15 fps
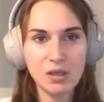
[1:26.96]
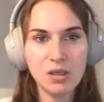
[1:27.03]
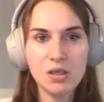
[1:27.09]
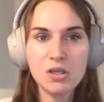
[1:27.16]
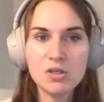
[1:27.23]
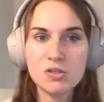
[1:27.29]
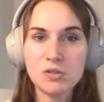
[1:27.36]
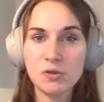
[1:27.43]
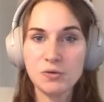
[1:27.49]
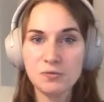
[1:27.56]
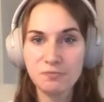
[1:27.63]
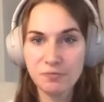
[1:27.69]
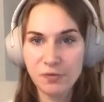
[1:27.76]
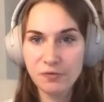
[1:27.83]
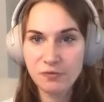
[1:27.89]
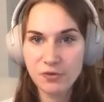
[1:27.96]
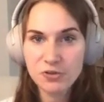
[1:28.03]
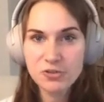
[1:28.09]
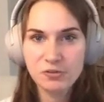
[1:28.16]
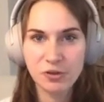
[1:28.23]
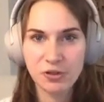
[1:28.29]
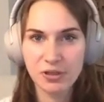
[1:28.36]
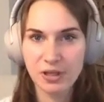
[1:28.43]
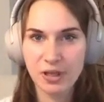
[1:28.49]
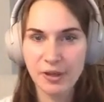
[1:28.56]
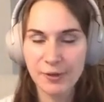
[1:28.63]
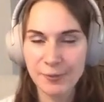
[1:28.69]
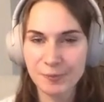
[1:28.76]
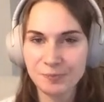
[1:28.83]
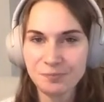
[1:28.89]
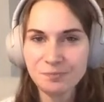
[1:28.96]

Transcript: So first of all,